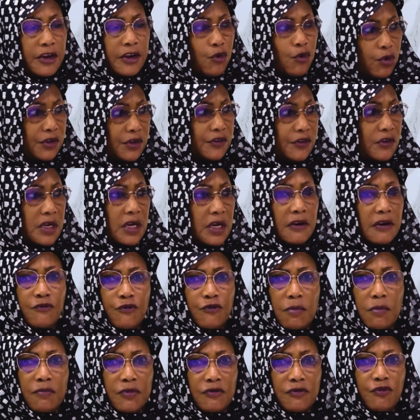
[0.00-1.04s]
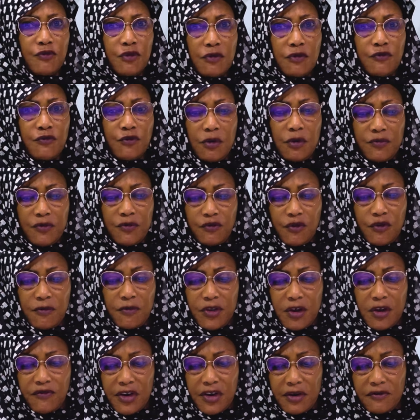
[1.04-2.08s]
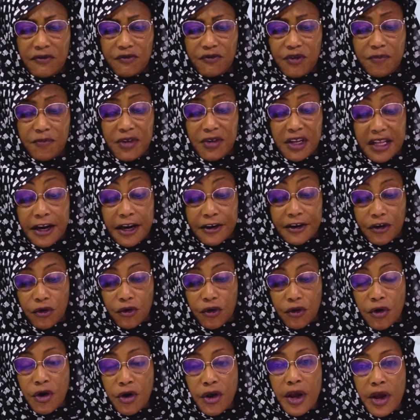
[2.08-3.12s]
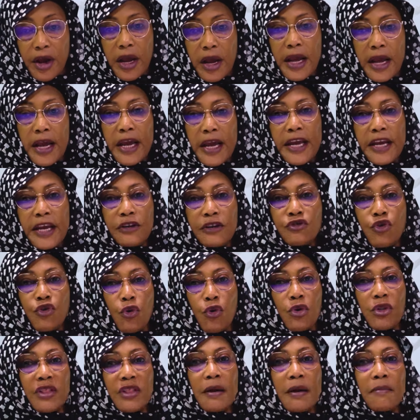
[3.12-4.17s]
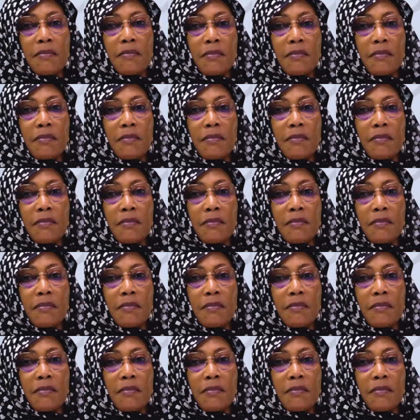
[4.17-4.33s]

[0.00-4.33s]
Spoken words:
He was from the get-go. He told them,